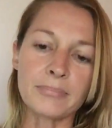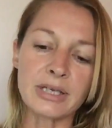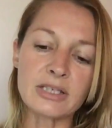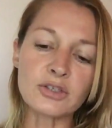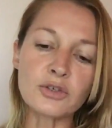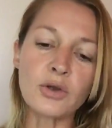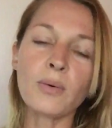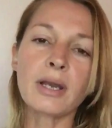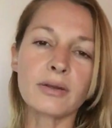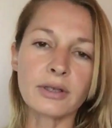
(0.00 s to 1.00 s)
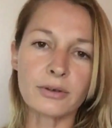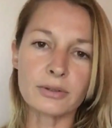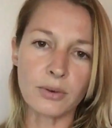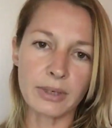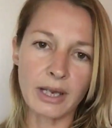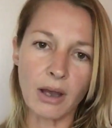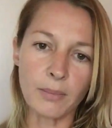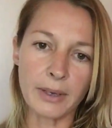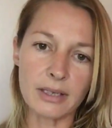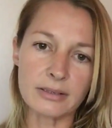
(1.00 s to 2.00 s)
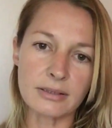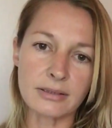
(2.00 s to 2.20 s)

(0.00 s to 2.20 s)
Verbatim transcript: because no one out there is going to help us.